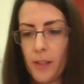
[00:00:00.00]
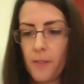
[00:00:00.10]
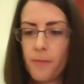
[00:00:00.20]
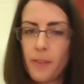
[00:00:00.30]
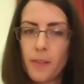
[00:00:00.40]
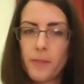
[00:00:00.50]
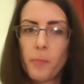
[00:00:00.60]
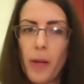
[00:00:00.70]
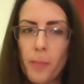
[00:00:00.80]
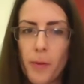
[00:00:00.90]
of the
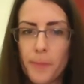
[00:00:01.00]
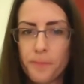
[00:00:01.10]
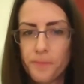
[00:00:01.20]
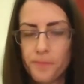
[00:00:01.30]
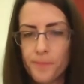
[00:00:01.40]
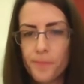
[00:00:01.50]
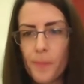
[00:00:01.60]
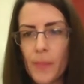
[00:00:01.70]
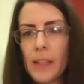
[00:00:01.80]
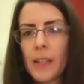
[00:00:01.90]
paper.
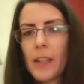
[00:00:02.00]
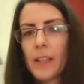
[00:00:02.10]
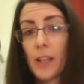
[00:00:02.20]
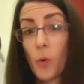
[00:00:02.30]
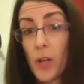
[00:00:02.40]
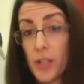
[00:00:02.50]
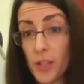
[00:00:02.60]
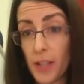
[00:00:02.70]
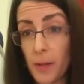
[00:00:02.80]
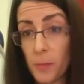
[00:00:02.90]
The
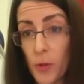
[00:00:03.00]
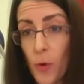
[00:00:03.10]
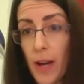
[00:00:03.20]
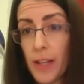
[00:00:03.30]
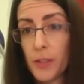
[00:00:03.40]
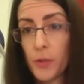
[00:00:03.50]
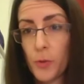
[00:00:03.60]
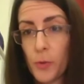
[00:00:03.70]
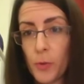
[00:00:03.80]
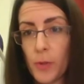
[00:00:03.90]
question I'm trying
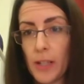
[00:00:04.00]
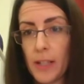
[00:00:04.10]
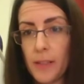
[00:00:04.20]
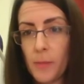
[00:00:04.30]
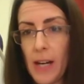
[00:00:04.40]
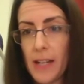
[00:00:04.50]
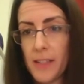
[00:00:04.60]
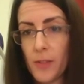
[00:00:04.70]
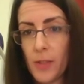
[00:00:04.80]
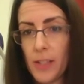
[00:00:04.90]
to
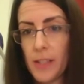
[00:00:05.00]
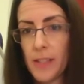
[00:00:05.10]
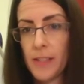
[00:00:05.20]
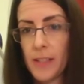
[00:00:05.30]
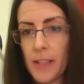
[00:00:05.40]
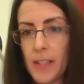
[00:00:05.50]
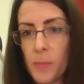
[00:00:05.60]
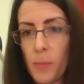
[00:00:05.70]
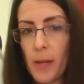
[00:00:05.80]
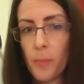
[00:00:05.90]
answer in this
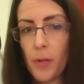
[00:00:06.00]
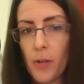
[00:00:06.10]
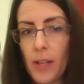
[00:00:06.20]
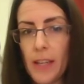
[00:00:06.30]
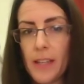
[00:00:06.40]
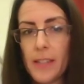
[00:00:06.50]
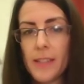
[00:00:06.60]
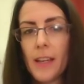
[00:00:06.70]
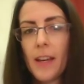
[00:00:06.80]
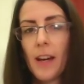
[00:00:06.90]
paper
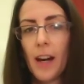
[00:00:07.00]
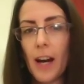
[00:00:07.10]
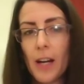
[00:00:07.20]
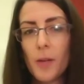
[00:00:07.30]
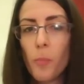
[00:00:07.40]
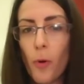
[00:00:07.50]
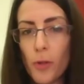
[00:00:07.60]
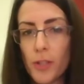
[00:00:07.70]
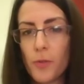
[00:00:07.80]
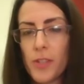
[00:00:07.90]
is, are
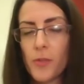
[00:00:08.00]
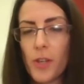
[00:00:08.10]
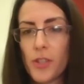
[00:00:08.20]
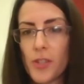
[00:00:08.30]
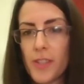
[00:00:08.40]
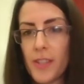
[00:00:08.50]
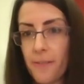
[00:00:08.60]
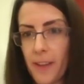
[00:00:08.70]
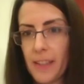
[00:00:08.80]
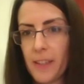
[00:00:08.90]
border restrictions an
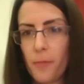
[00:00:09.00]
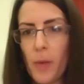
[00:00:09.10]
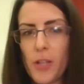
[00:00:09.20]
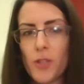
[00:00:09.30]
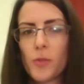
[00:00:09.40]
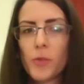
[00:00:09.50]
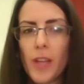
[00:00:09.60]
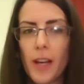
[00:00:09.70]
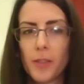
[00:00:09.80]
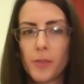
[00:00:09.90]
effective measure to
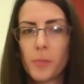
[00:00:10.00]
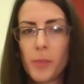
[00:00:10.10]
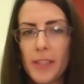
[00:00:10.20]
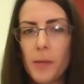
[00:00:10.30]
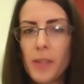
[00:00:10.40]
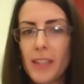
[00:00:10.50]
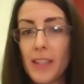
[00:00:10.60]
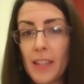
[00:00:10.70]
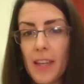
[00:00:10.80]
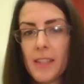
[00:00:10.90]
tackle the pandemic
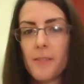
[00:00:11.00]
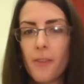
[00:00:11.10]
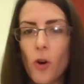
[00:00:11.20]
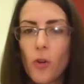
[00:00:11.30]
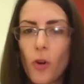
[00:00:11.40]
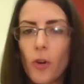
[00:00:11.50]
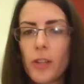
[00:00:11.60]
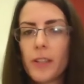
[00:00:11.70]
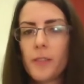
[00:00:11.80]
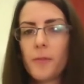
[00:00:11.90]
in case of
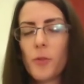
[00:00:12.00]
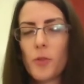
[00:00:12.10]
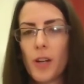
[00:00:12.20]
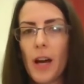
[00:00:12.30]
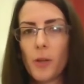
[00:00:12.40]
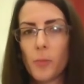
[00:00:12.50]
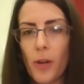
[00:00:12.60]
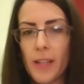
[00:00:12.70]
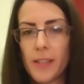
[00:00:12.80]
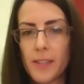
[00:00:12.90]
ongoing and future
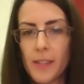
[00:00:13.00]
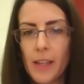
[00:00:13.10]
outbreaks?